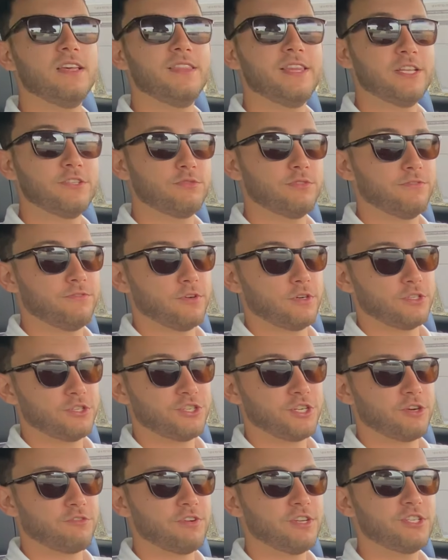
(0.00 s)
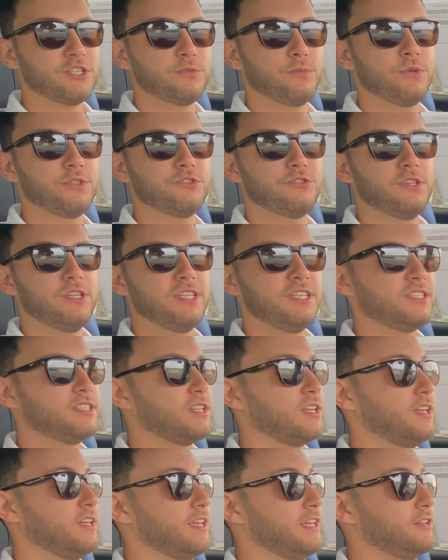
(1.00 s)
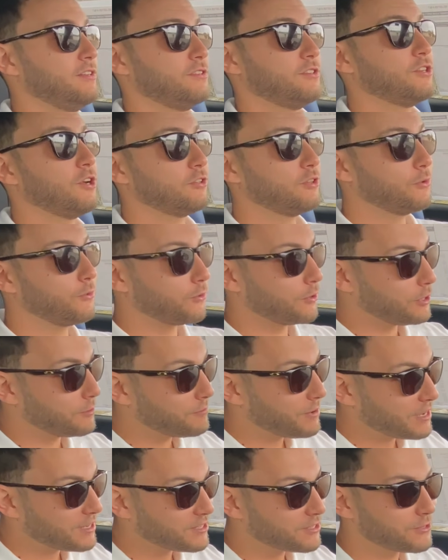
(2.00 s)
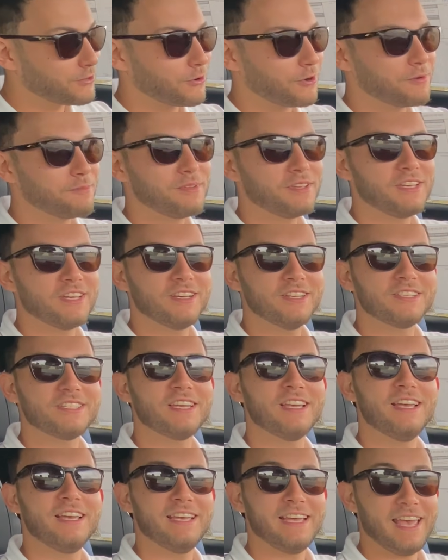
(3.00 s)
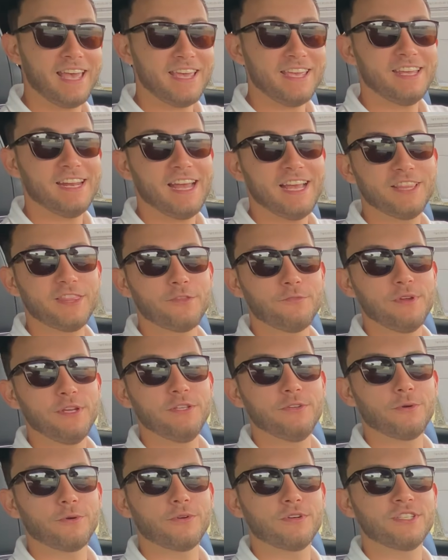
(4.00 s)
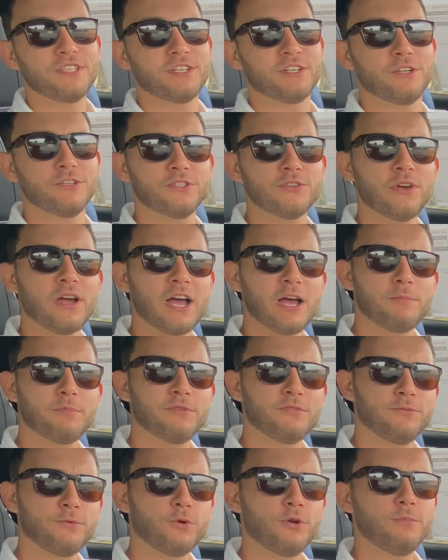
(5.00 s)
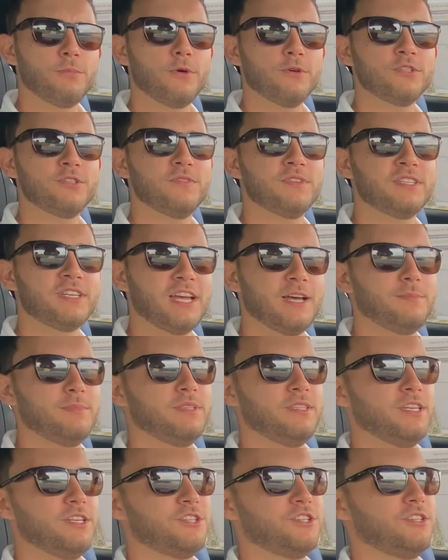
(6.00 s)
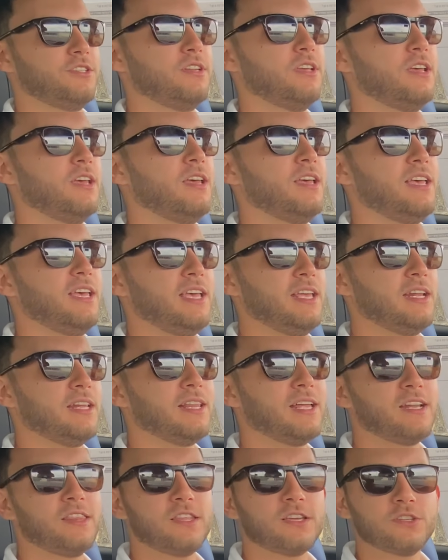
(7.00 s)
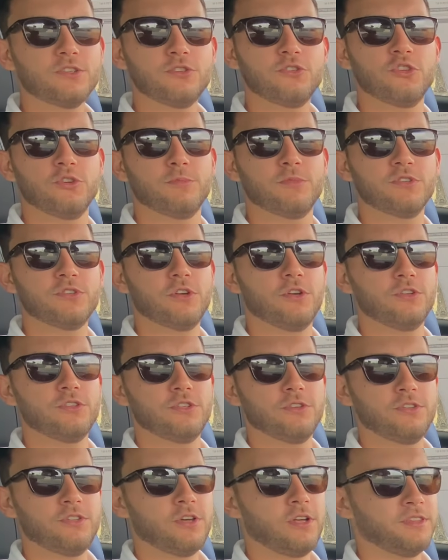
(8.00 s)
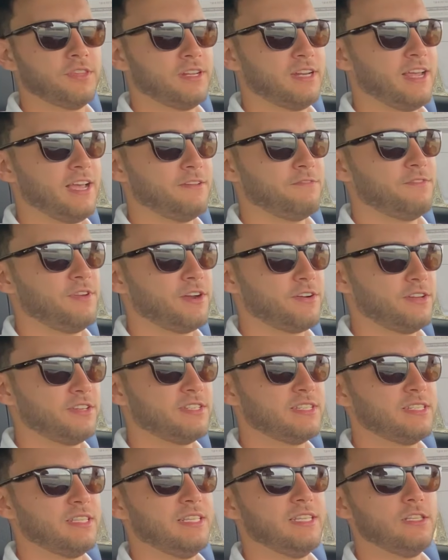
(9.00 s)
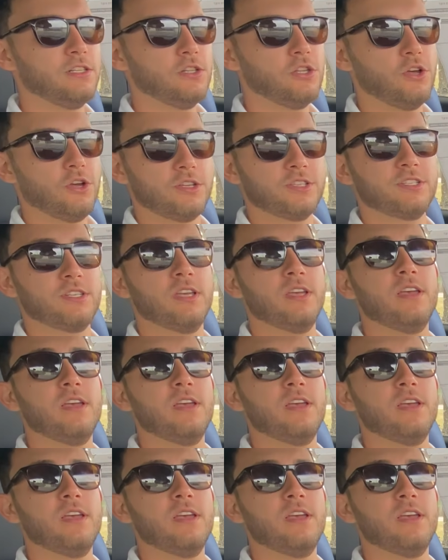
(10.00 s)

That's when the first generation was released. It took the world by storm because A, it had 3 doors, and it also outperformed most of its competition. And a lot of the consumers also thought that it had very sleek looks.